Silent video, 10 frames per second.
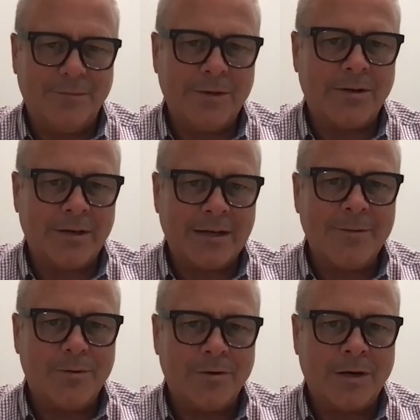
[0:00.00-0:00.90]
with our
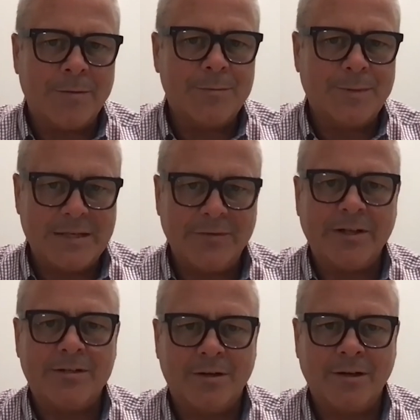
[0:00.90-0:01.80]
Ignite program
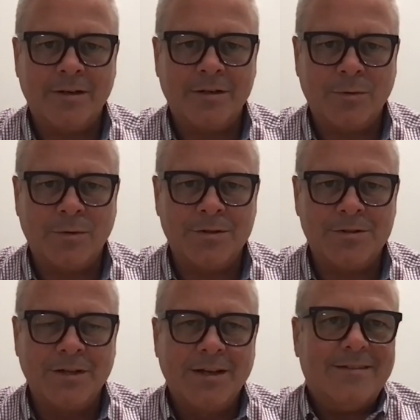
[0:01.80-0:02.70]
specifically targeted
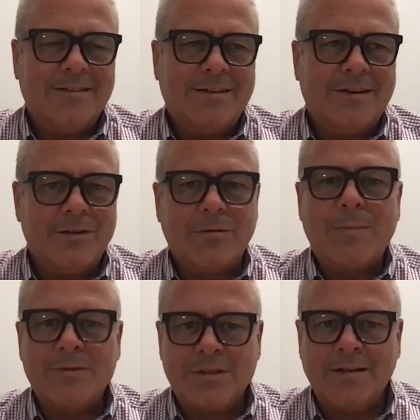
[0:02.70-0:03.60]
towards uh,
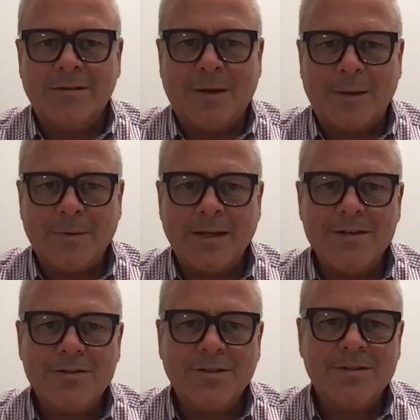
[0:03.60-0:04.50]
underrepresented
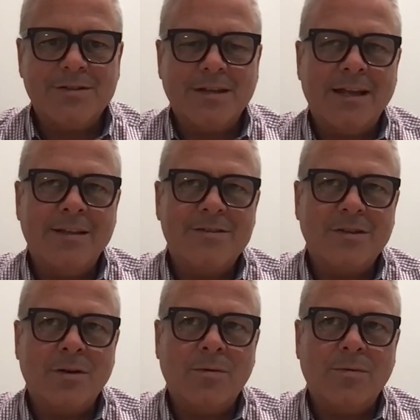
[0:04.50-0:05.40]
populations. And
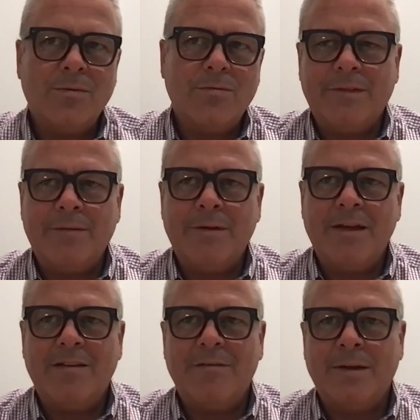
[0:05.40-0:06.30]
so that may
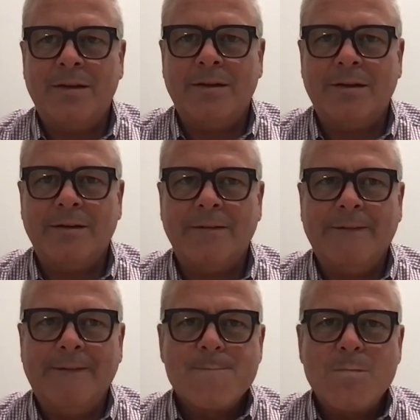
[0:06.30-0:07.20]
have been uh,
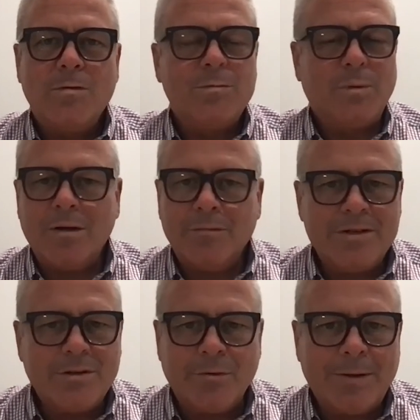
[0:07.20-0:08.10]
what was broad
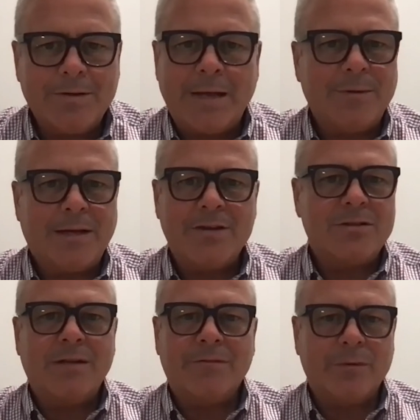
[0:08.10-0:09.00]
reaching. We've had the
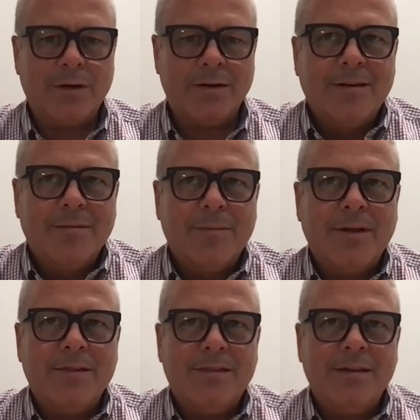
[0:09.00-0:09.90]
application everywhere.
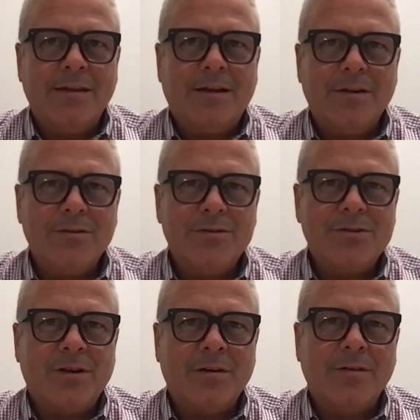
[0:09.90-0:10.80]
But the others
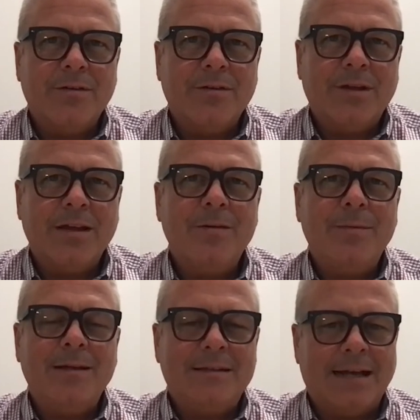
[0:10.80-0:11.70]
are tend to
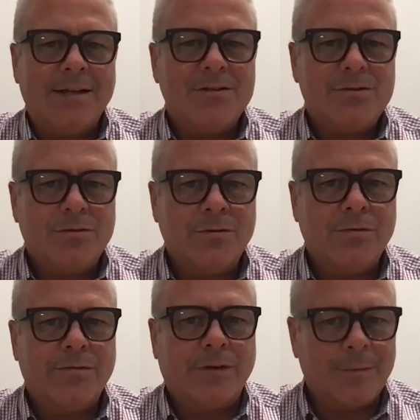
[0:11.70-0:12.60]
be attached to
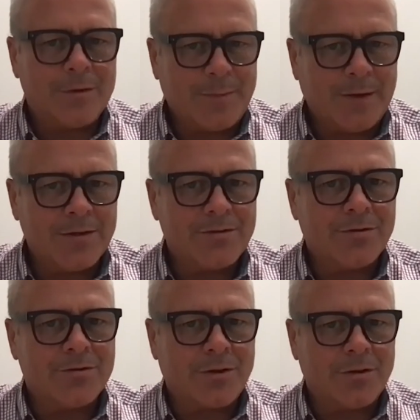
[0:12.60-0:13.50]
pharma
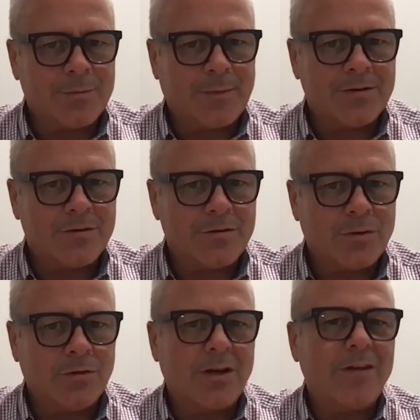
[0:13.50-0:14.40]
sponsors or other sponsors who
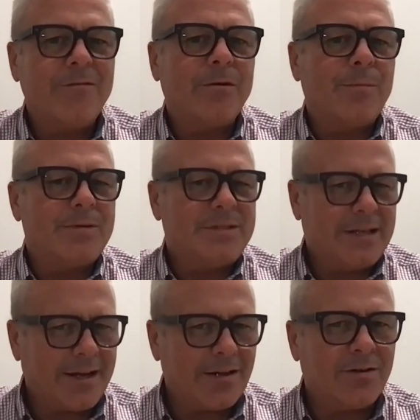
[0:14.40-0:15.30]
are looking for a
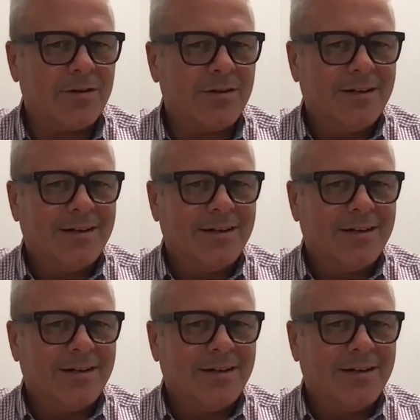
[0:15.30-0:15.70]
particular